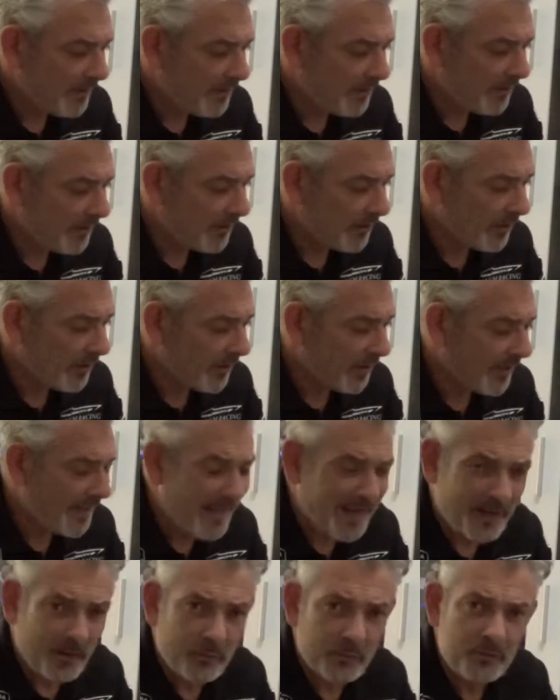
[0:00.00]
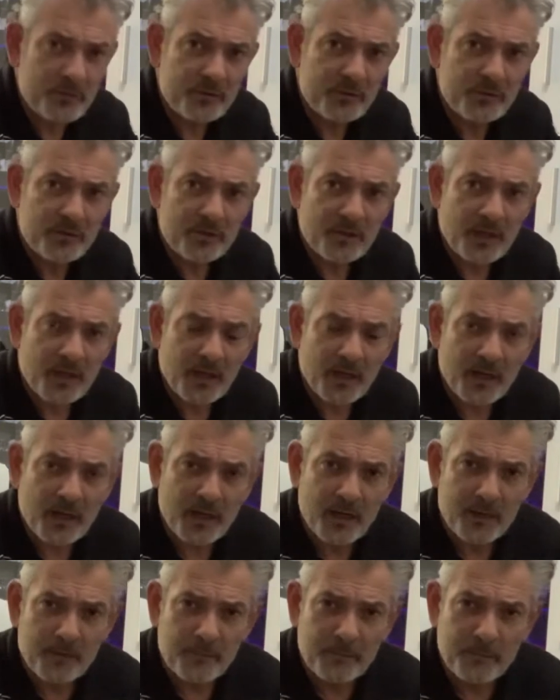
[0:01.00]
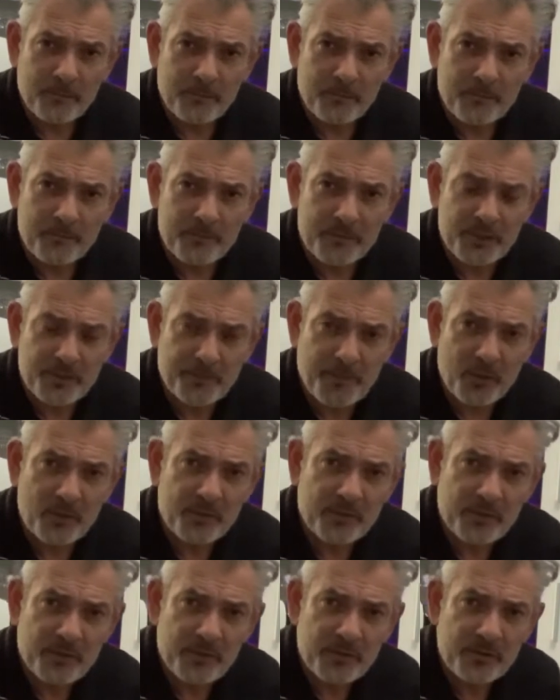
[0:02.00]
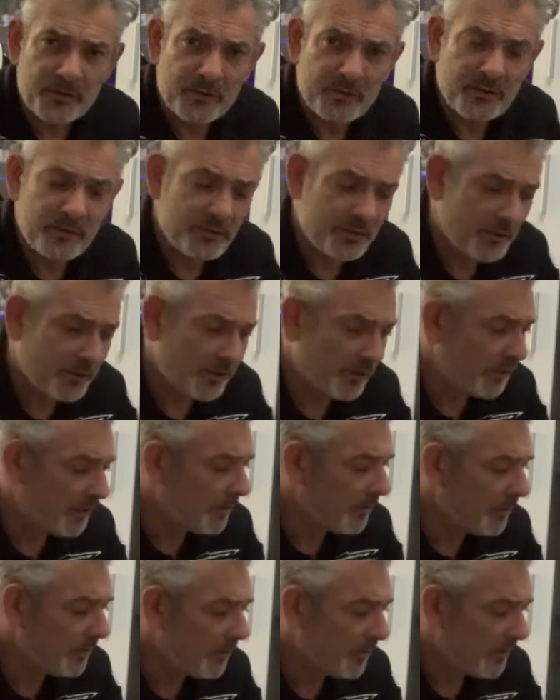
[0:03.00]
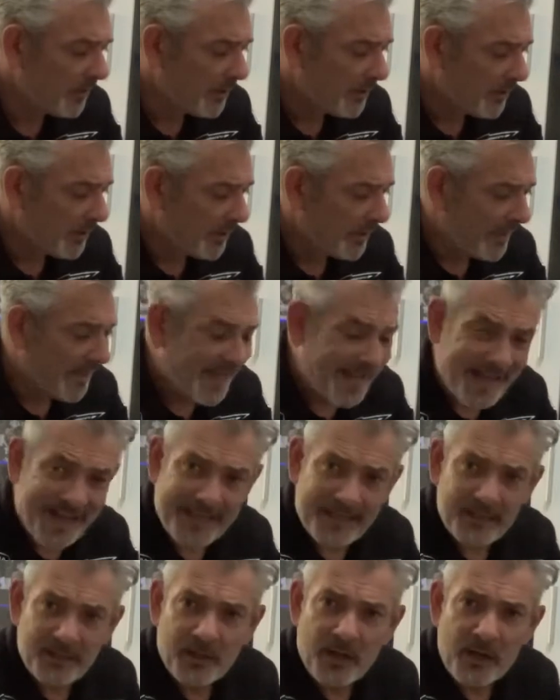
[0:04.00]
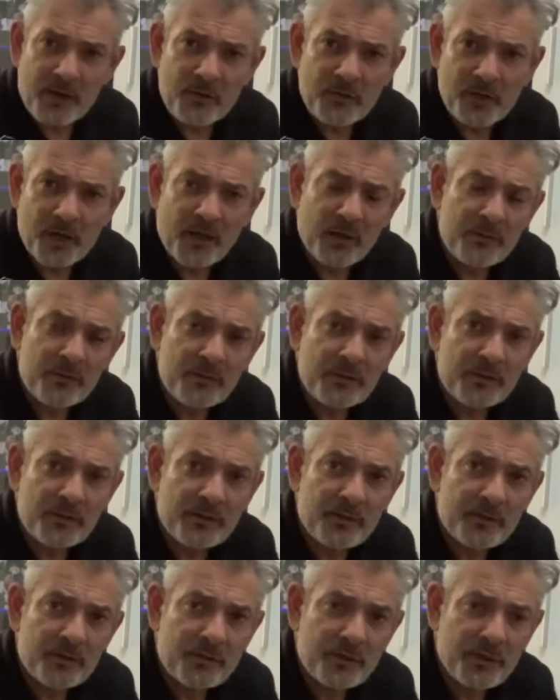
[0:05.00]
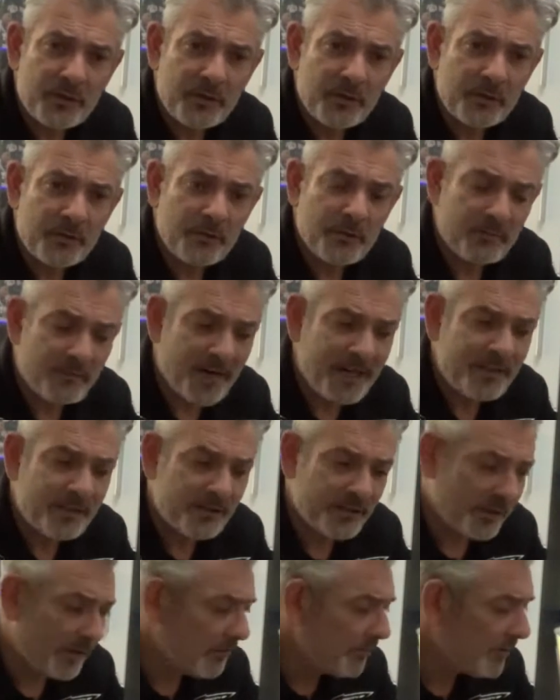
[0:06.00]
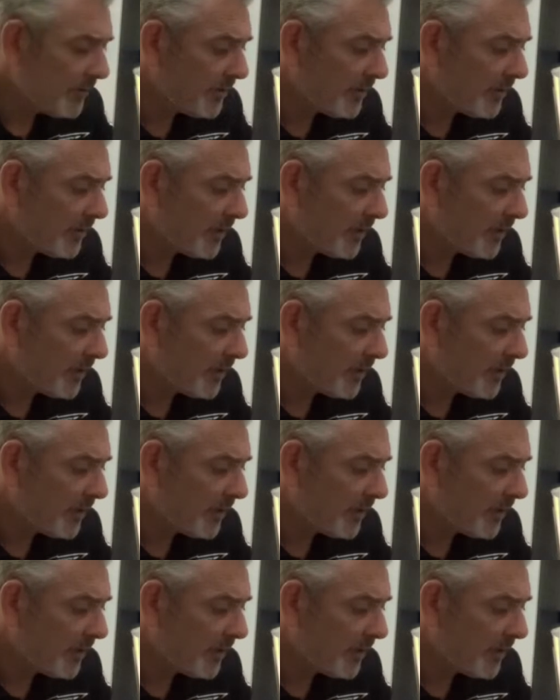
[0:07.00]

that allows sponsors to add logos to the race suit